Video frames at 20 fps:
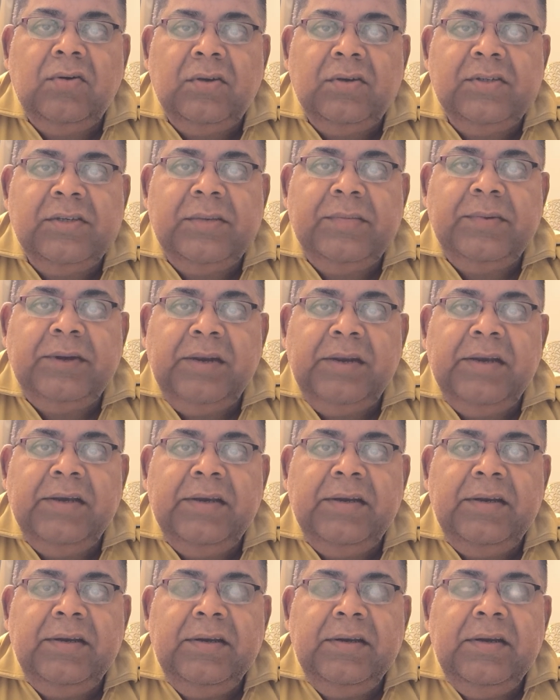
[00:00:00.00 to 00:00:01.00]
concept
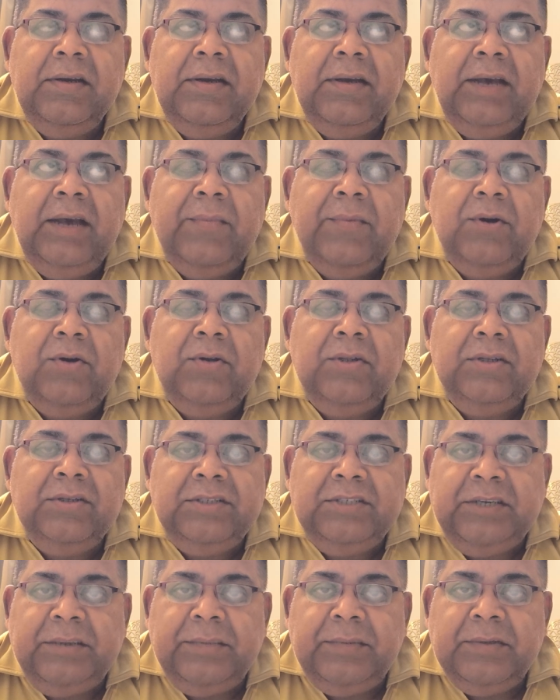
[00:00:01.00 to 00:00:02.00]
clear about
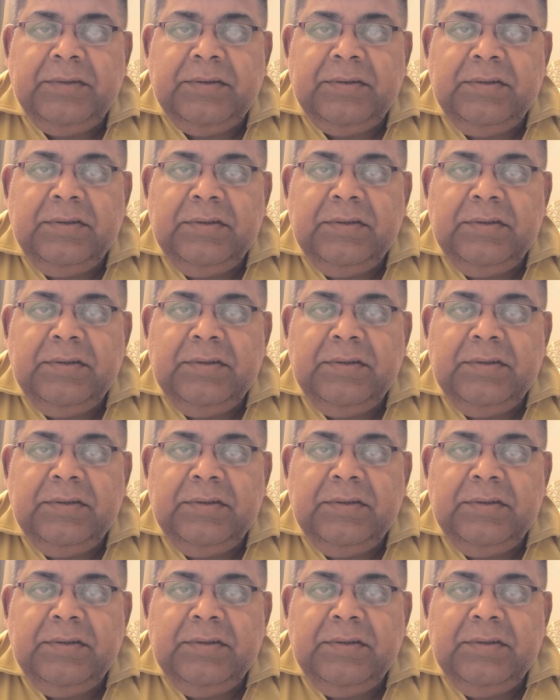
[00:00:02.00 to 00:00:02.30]
this chapter,